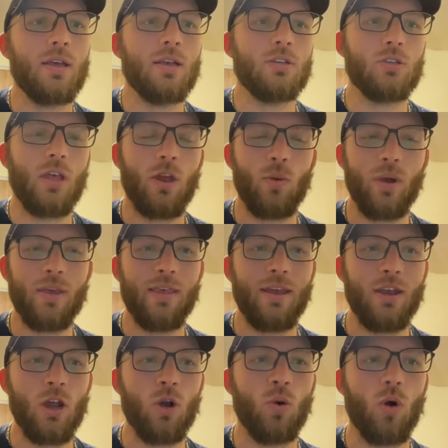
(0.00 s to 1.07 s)
So that way they
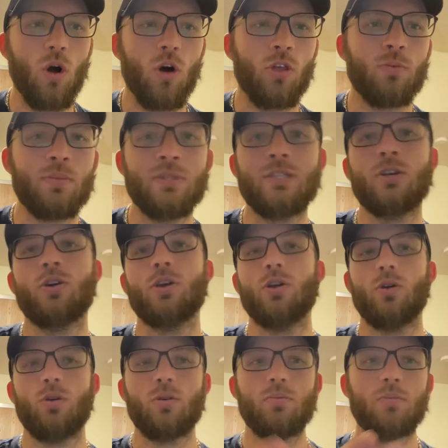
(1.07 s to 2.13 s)
know all the
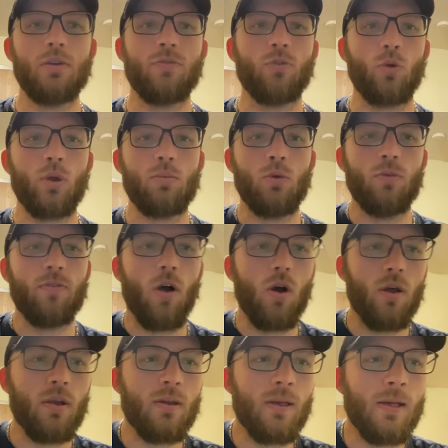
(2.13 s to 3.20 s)
material before we move on.